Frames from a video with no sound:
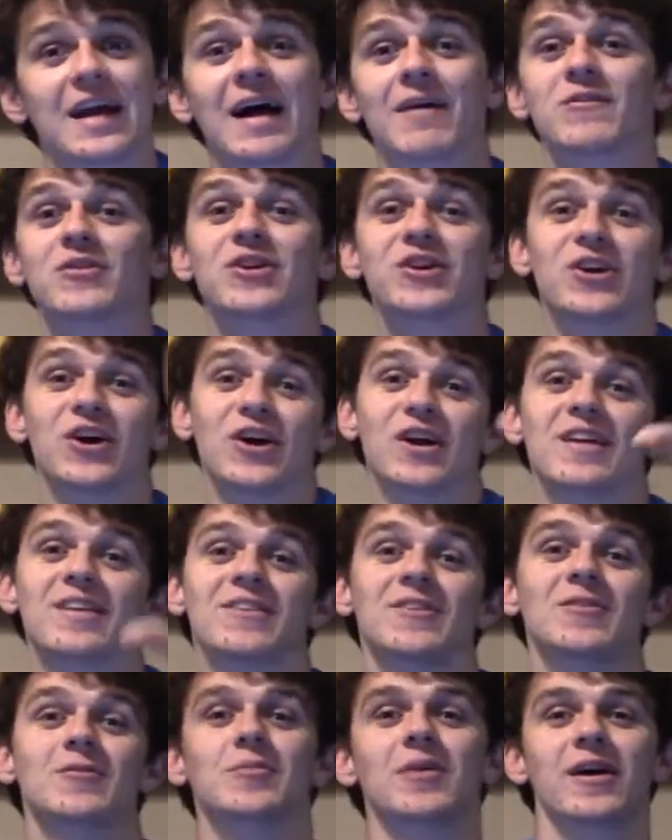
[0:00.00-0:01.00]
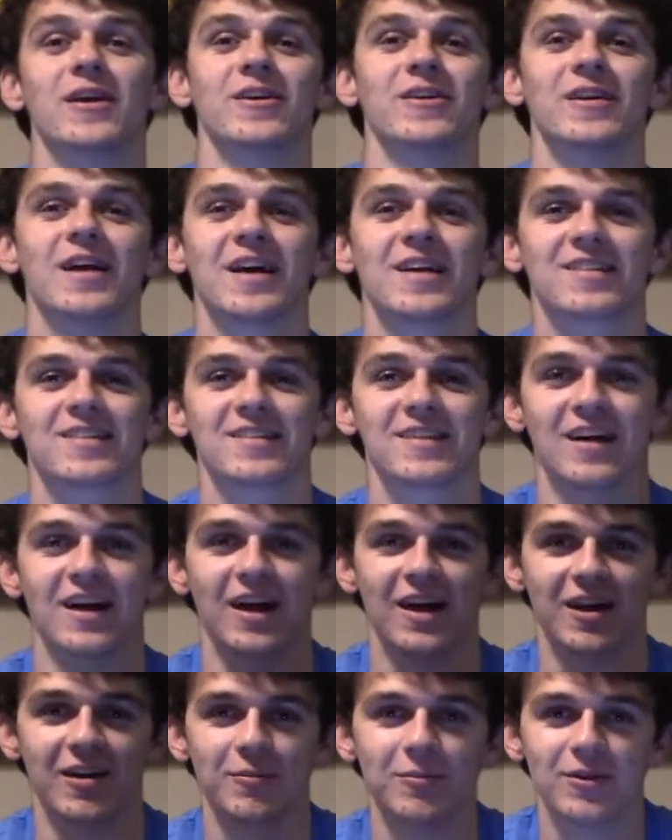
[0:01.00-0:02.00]
I'm gonna do better next
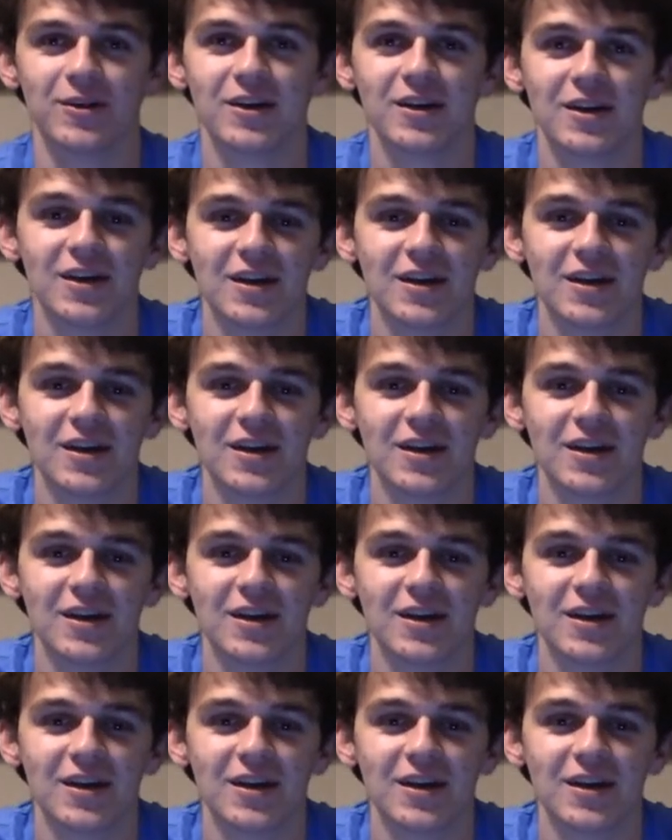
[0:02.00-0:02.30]
time.